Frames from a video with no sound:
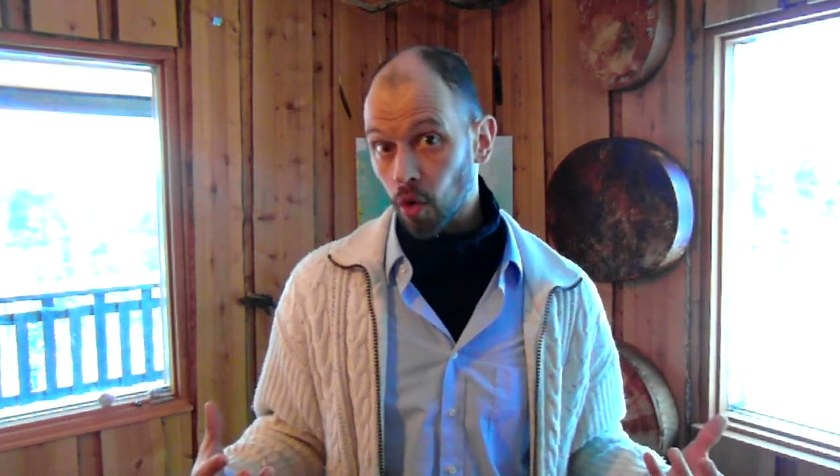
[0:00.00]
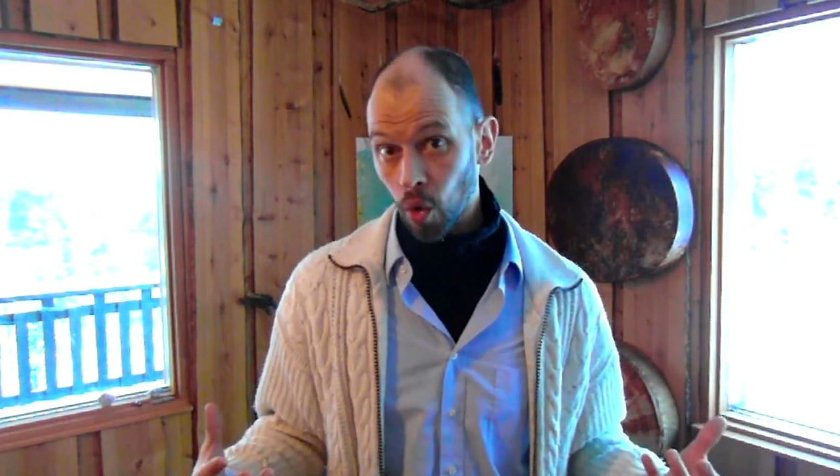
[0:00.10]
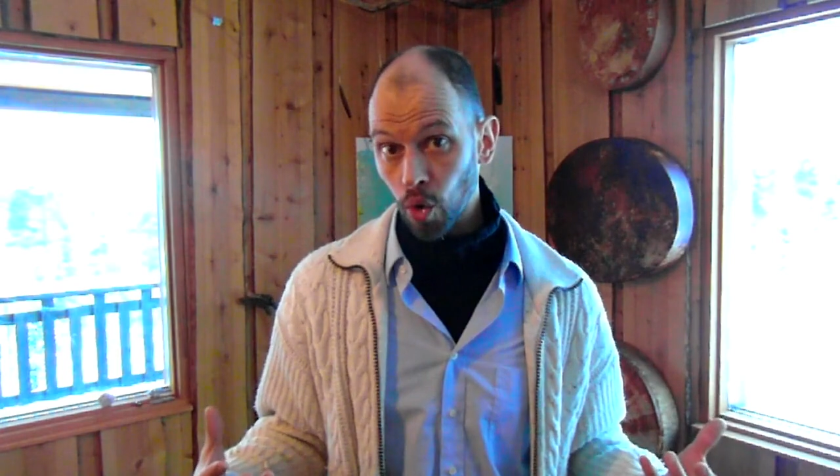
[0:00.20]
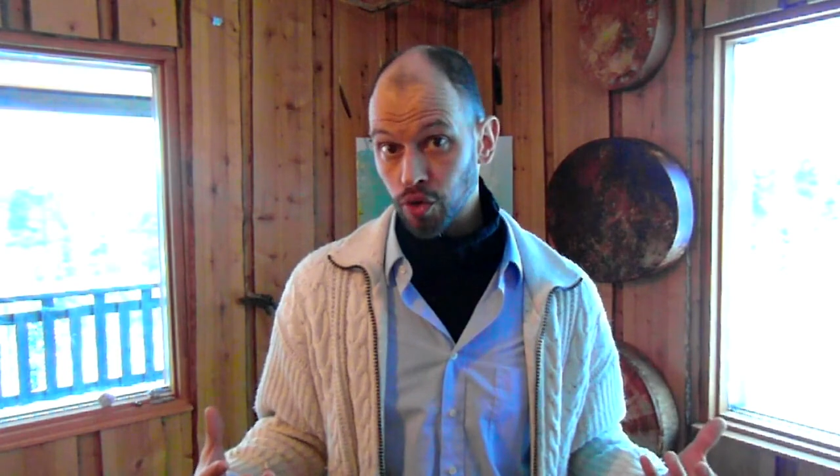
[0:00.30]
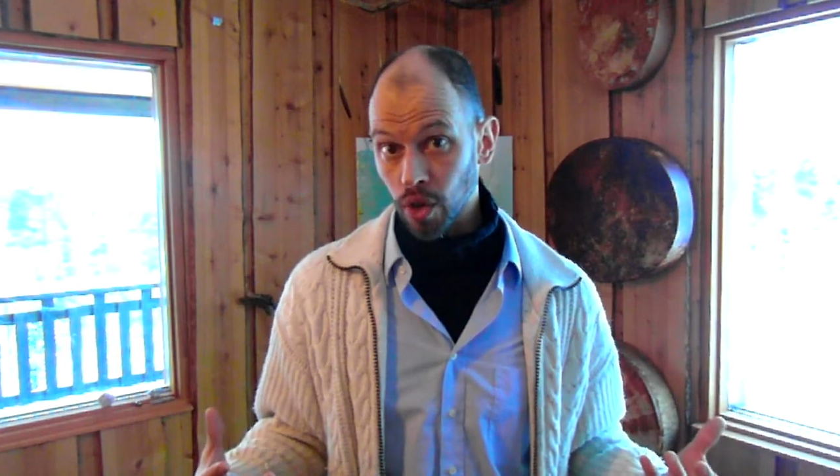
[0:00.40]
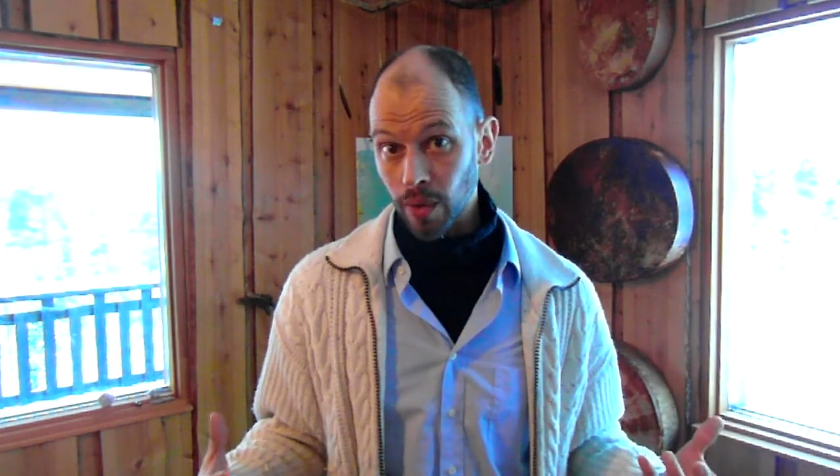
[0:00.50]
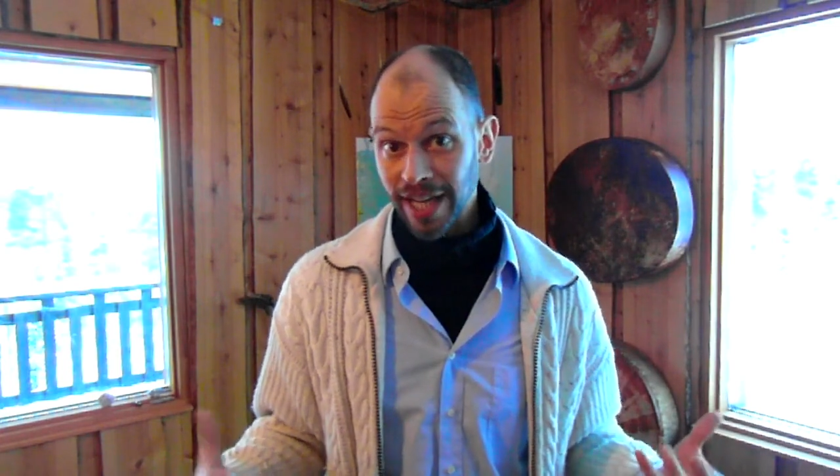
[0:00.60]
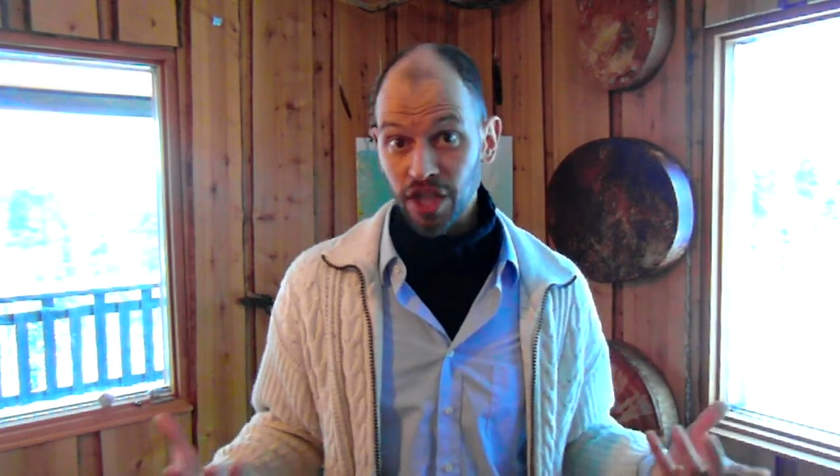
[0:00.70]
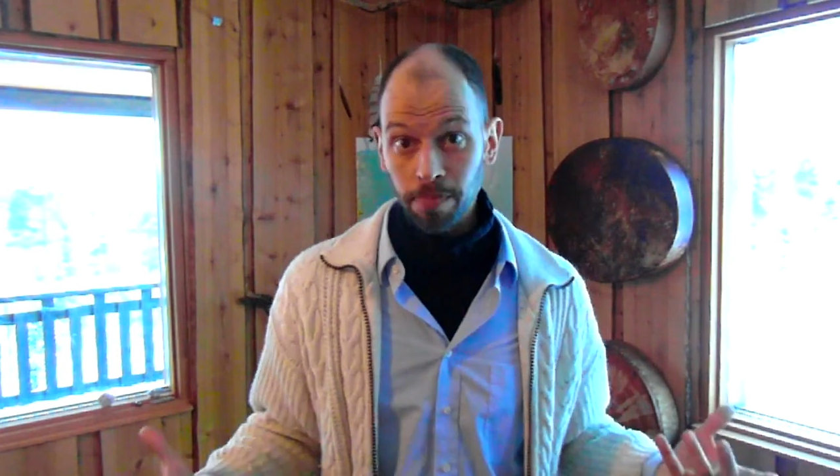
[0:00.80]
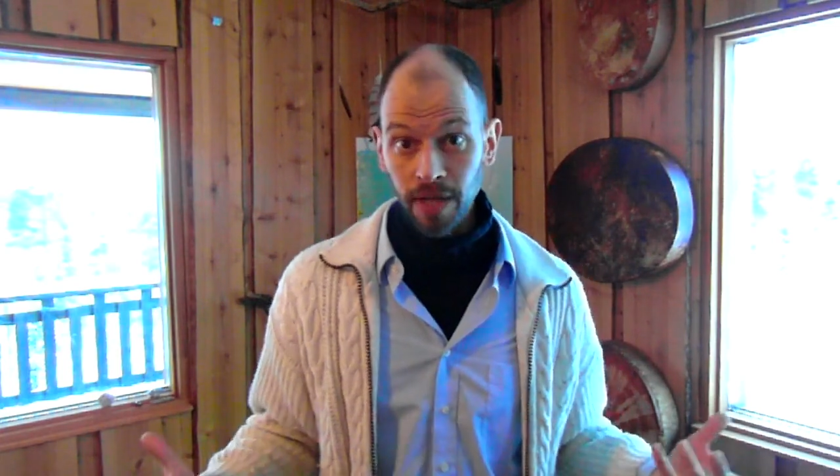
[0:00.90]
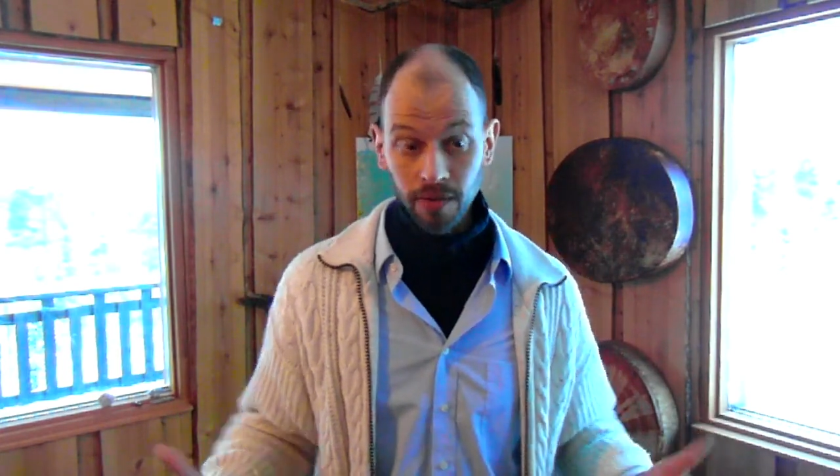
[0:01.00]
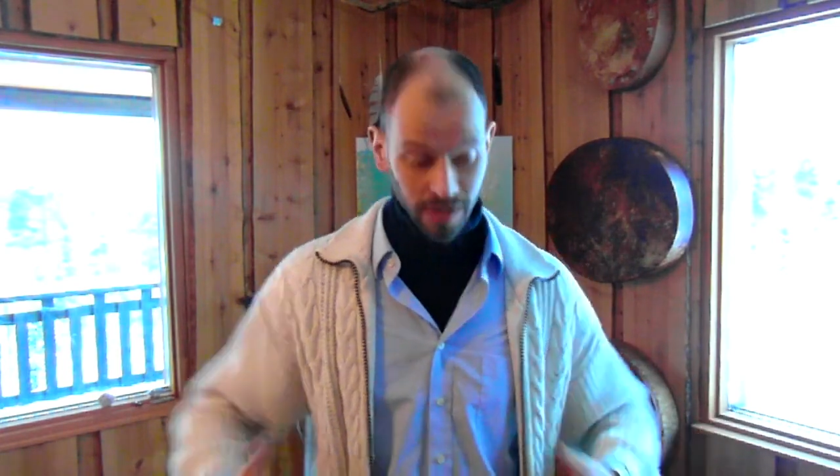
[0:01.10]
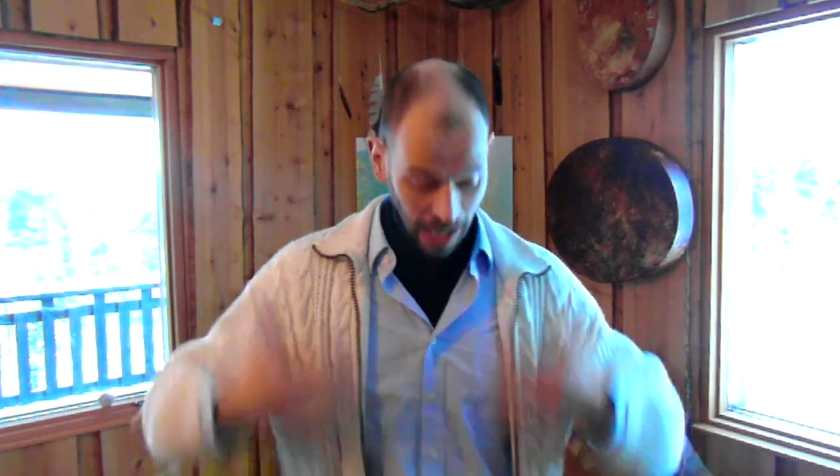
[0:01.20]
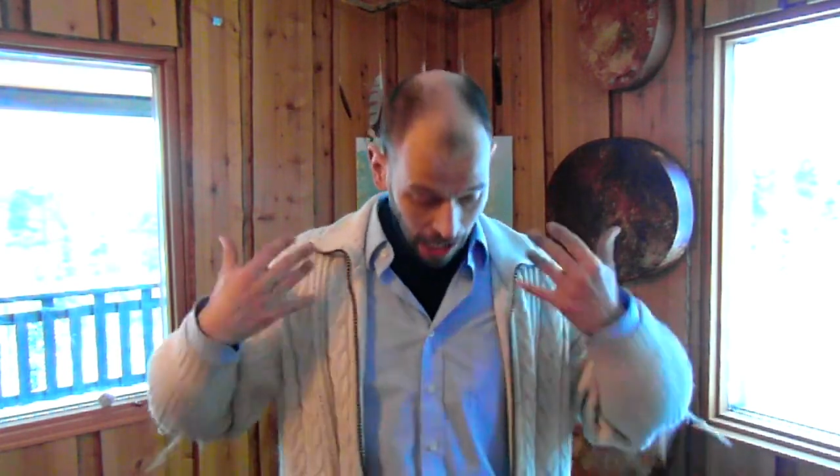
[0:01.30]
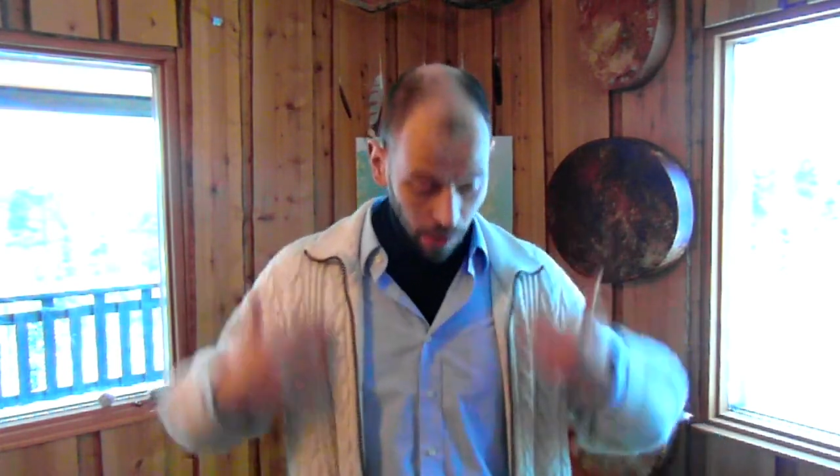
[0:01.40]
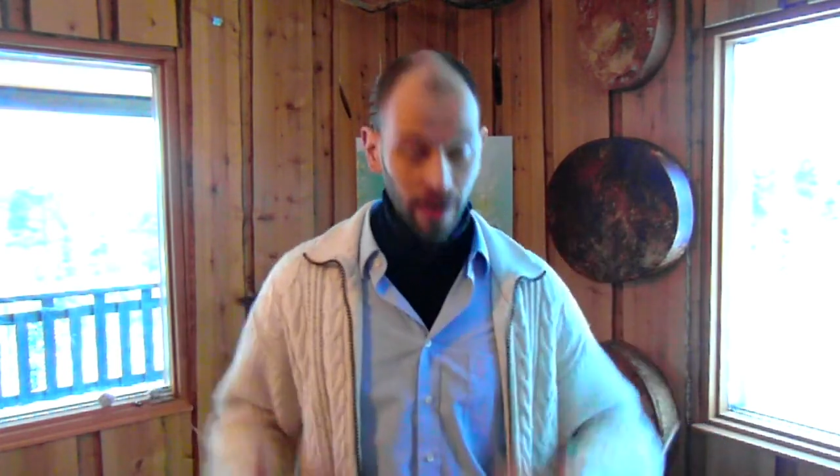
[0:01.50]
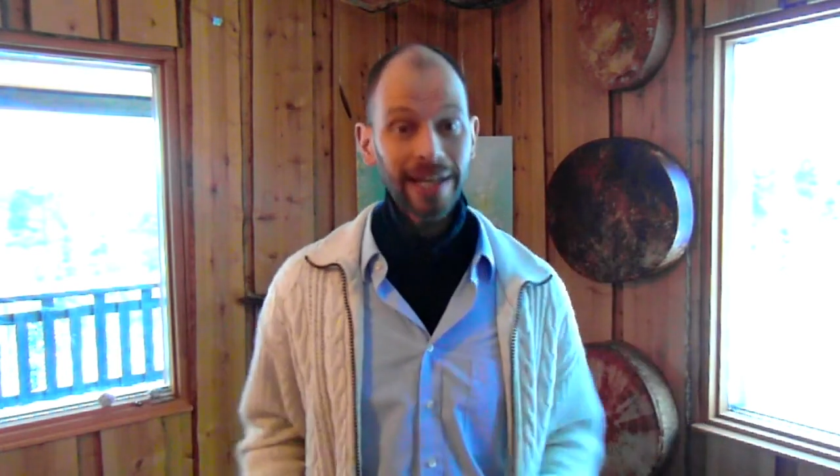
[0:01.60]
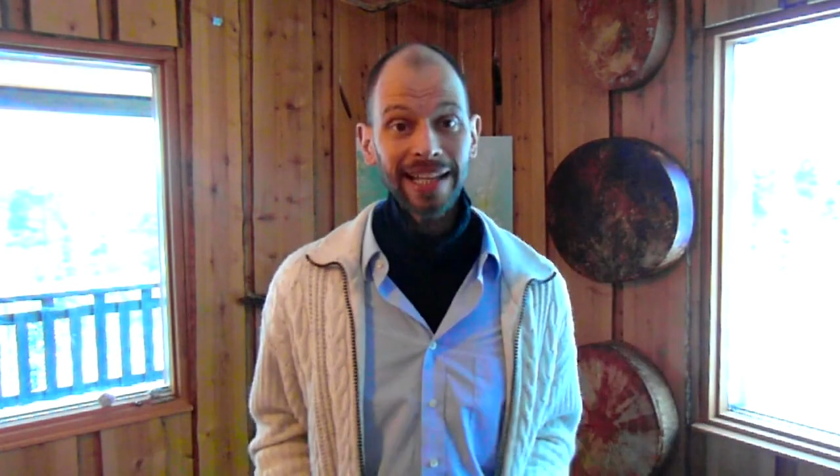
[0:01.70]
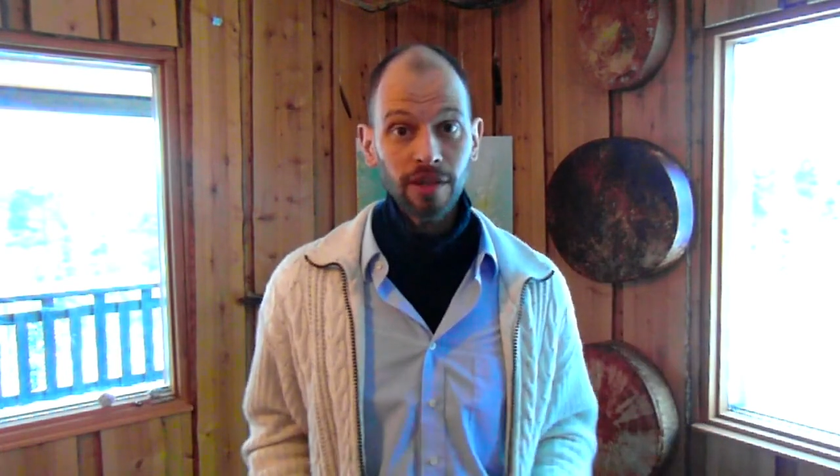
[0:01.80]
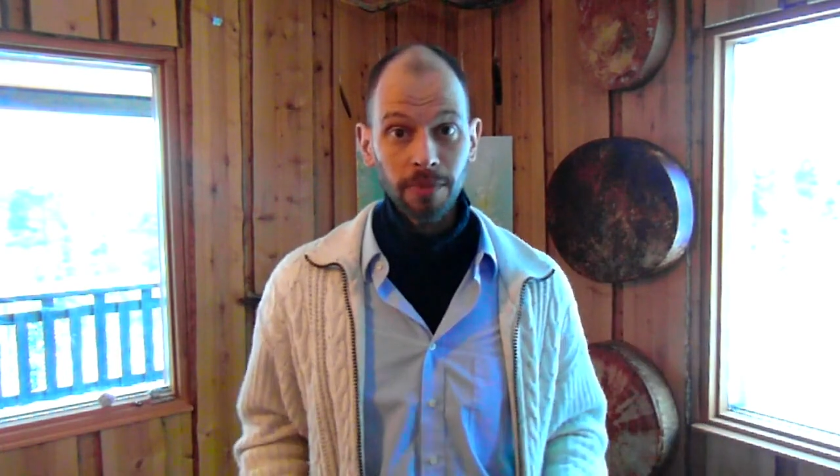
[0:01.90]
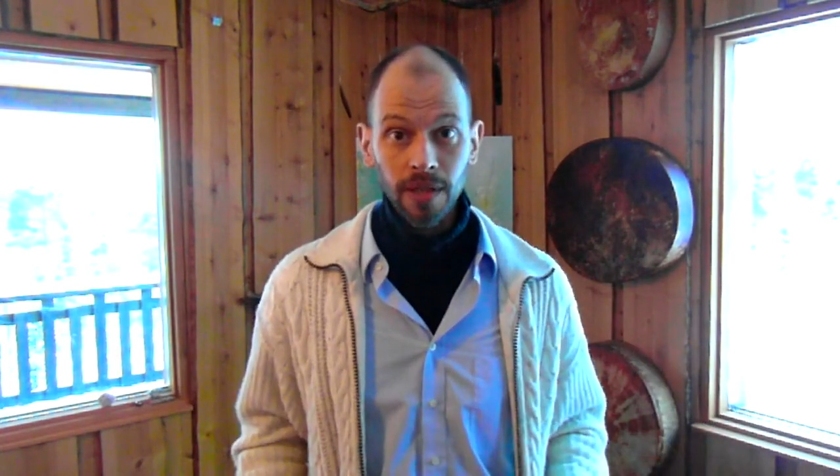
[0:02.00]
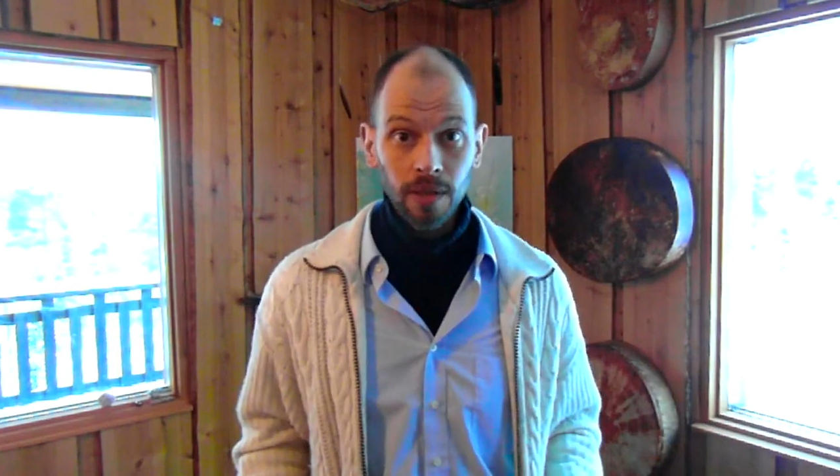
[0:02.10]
also experience our anatomy.